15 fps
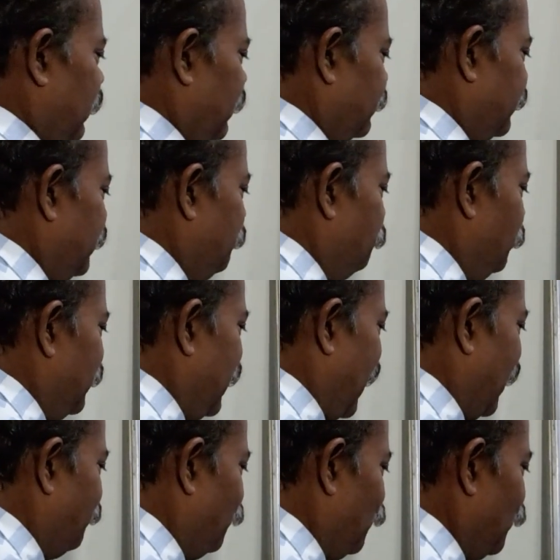simply
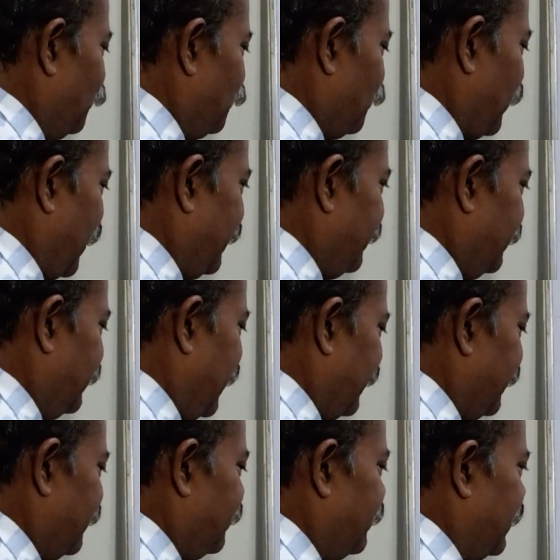I am going to write,
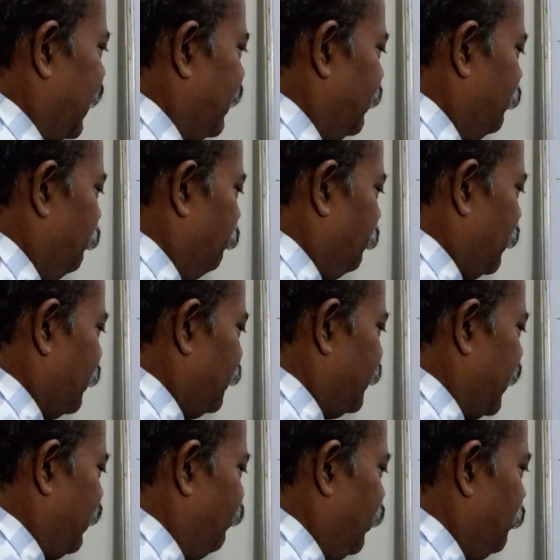that is
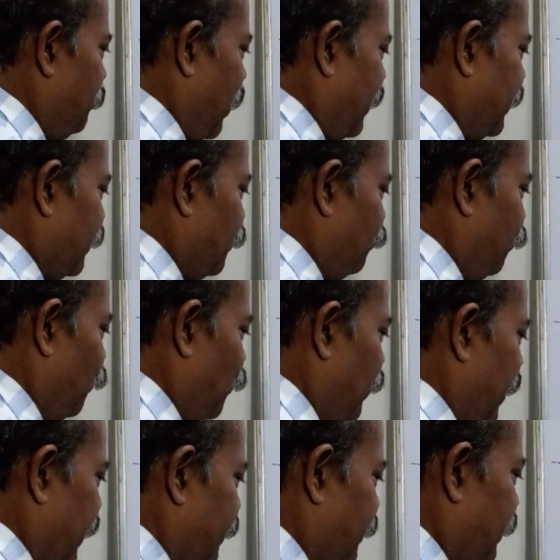7 minus
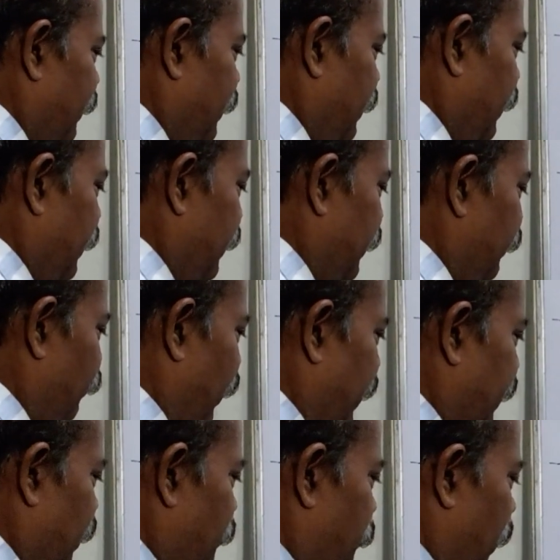4x
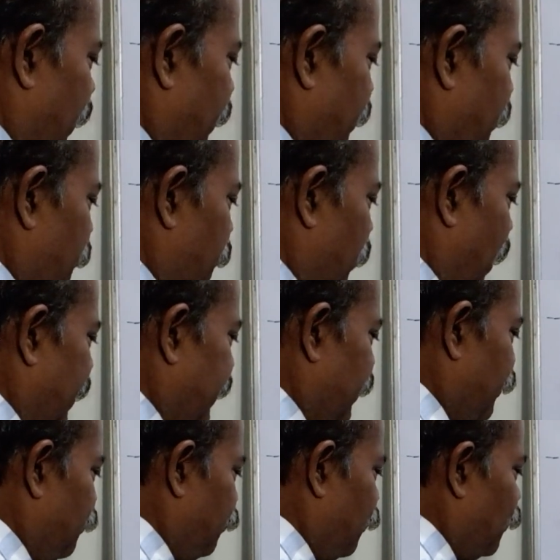divided by
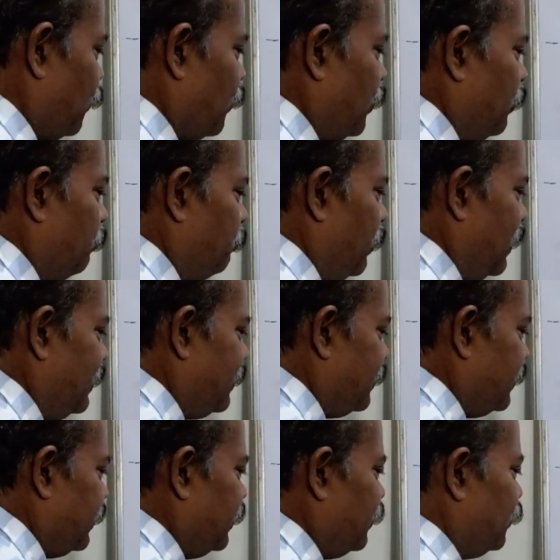minus 4 plus
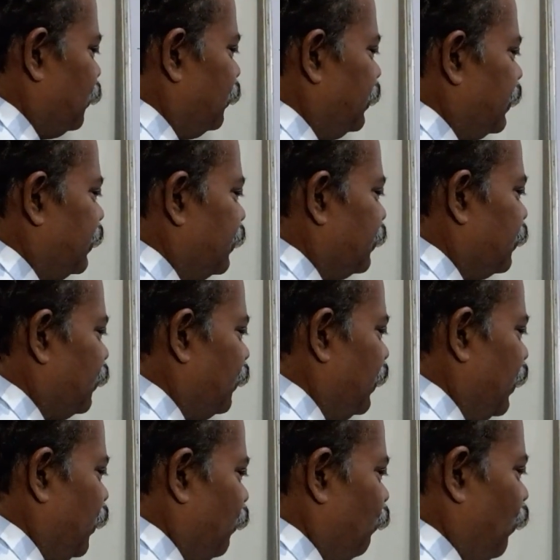c. So this is your
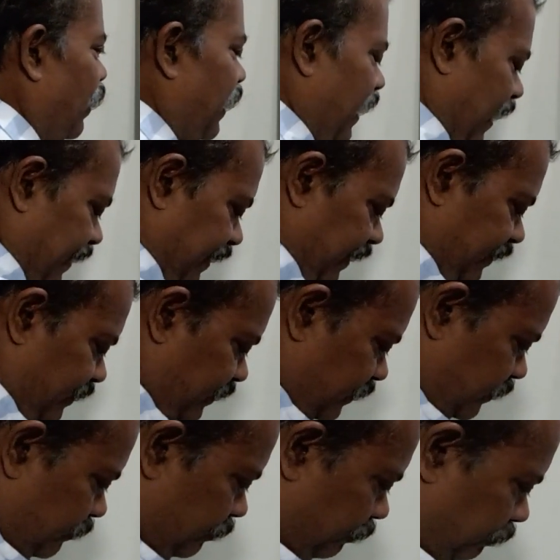one line answer.